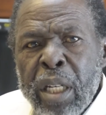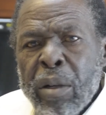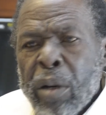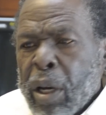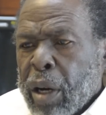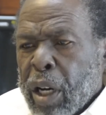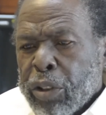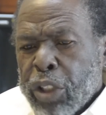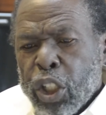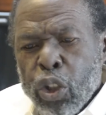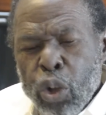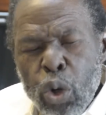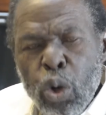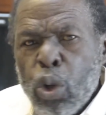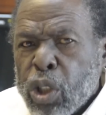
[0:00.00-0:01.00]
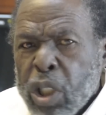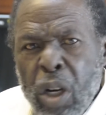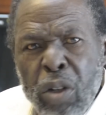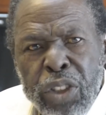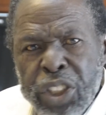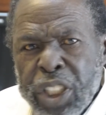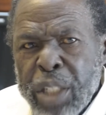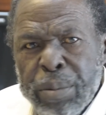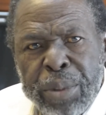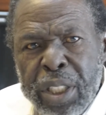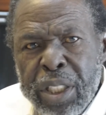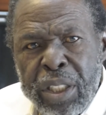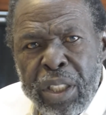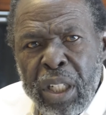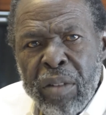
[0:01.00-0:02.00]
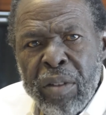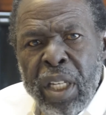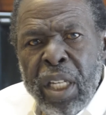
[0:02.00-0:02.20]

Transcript: the crews on ships and stuff.